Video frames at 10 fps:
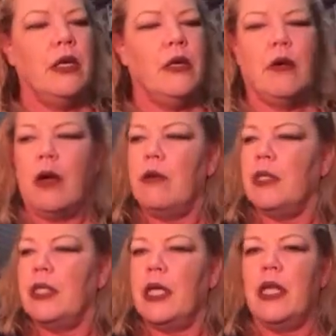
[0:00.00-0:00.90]
I
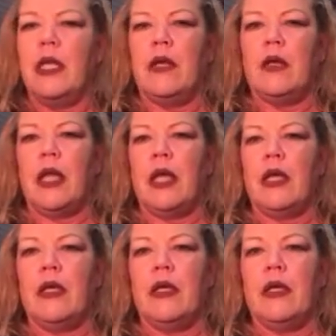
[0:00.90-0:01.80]
would say they're like
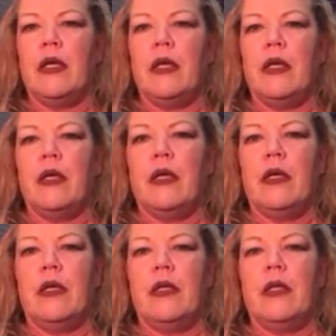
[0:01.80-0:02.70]

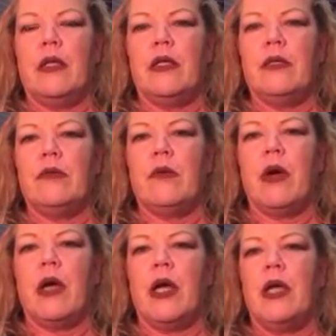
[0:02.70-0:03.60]
this
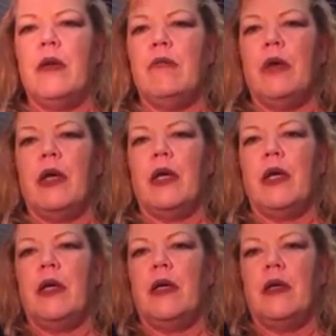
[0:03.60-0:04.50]
wide
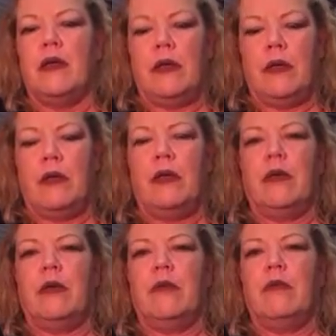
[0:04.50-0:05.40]
by
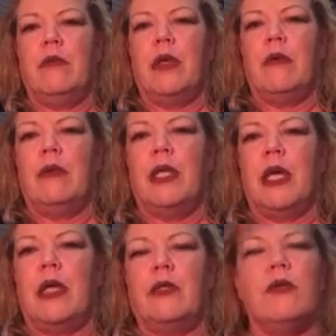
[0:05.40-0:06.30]
maybe
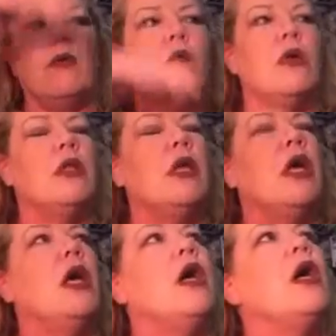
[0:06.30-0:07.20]
that tall.
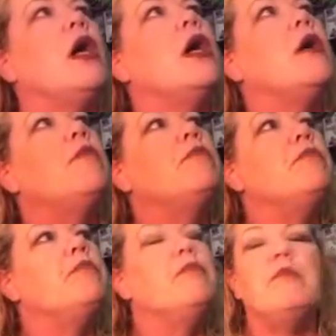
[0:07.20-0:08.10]

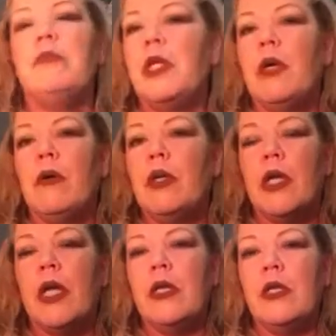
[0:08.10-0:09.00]
And
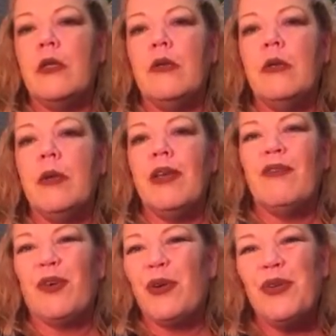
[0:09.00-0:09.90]
you could make
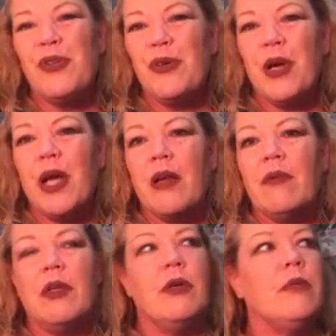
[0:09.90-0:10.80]
furniture out
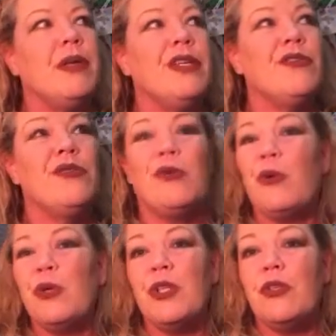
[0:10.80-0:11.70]
of it. You could make
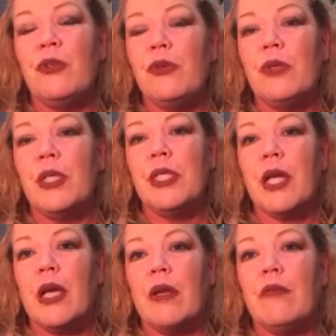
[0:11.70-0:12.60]
storage units
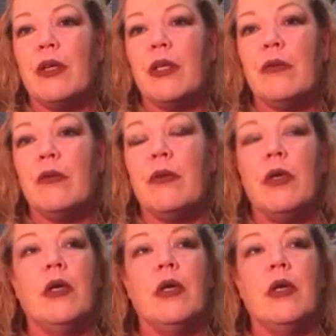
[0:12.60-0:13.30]
out of it and,